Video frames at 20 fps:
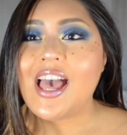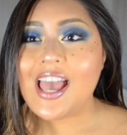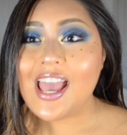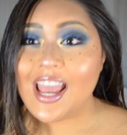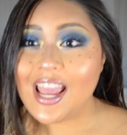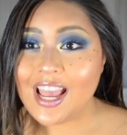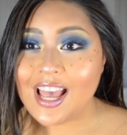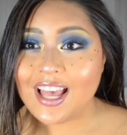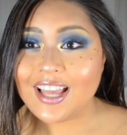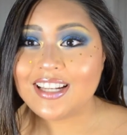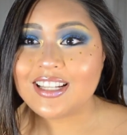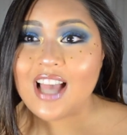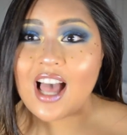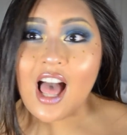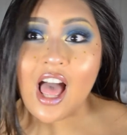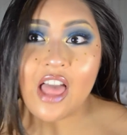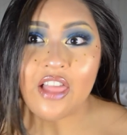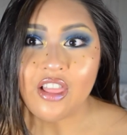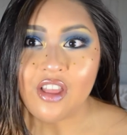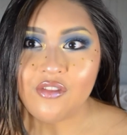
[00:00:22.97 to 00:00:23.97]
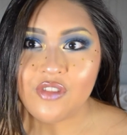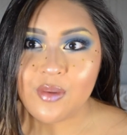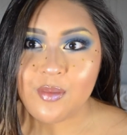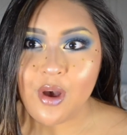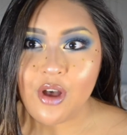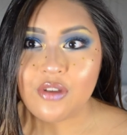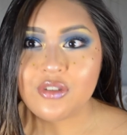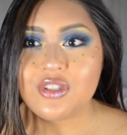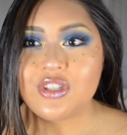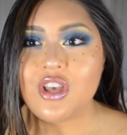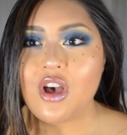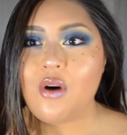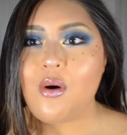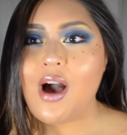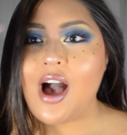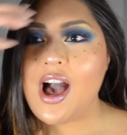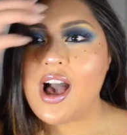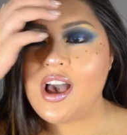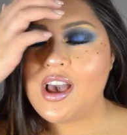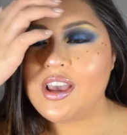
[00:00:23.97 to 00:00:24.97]
and I love them all. So
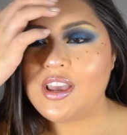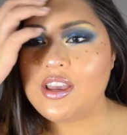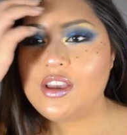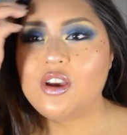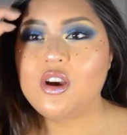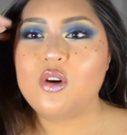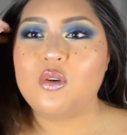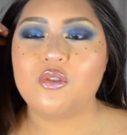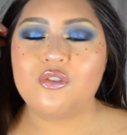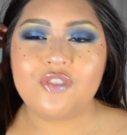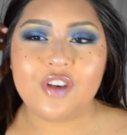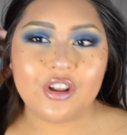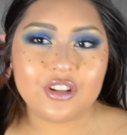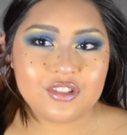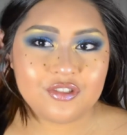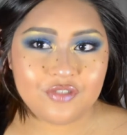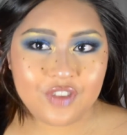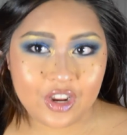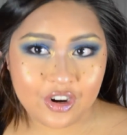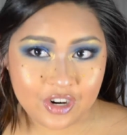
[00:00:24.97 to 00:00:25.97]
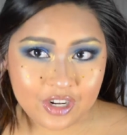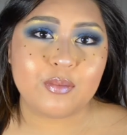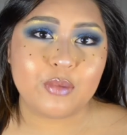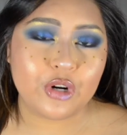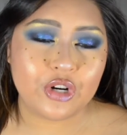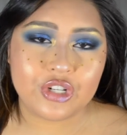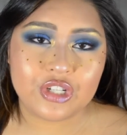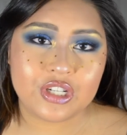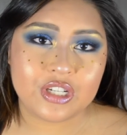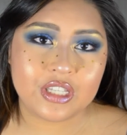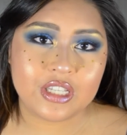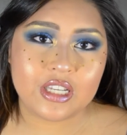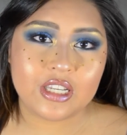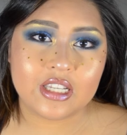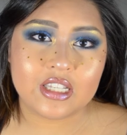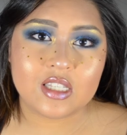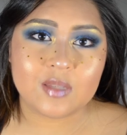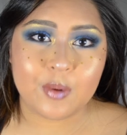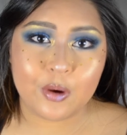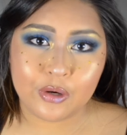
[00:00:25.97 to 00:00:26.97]
I felt very
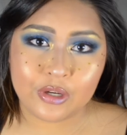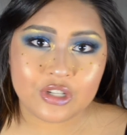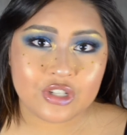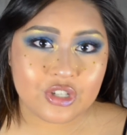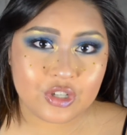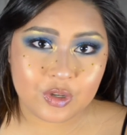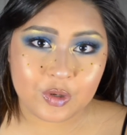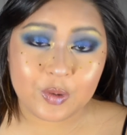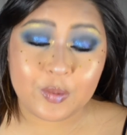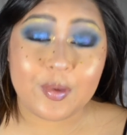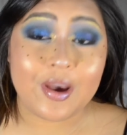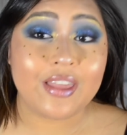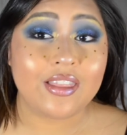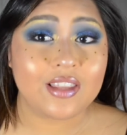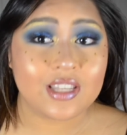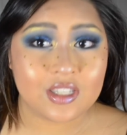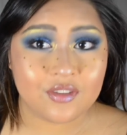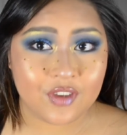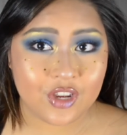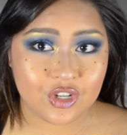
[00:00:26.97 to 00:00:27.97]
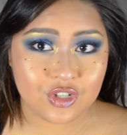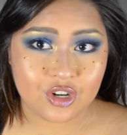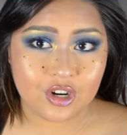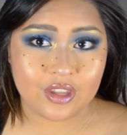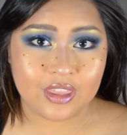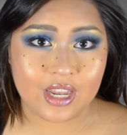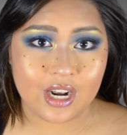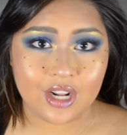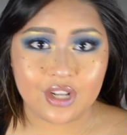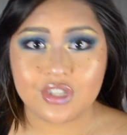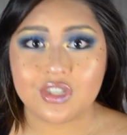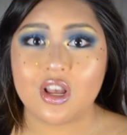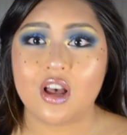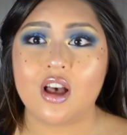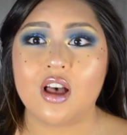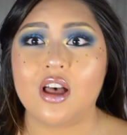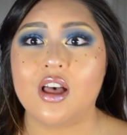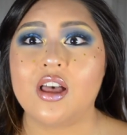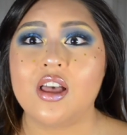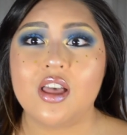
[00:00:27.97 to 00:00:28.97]
personally spoken to by this face chart that I
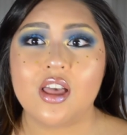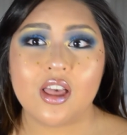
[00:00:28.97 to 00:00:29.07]
saw